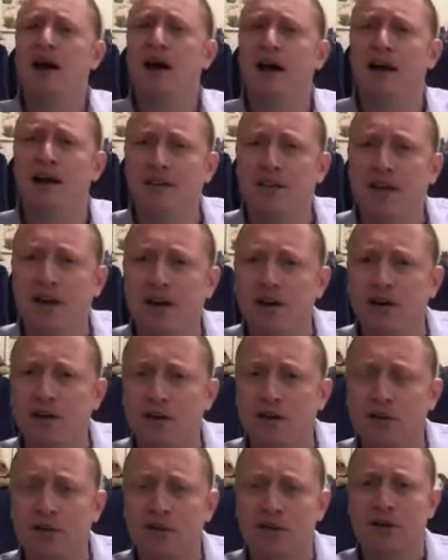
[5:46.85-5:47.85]
So if you want to
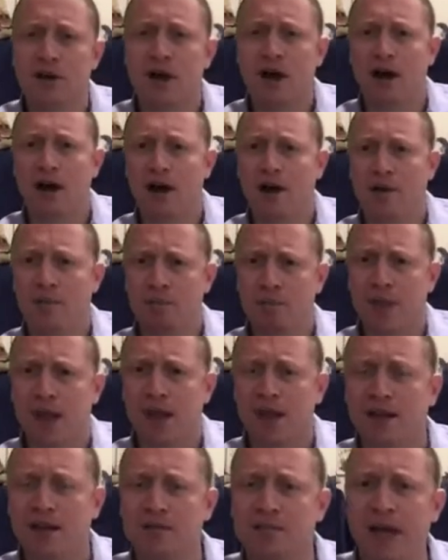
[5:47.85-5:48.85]
buy
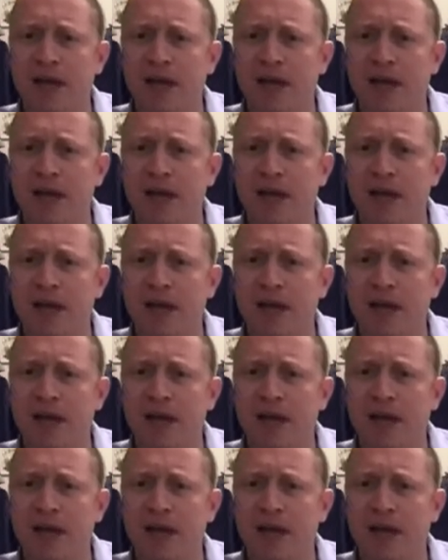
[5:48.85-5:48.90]
like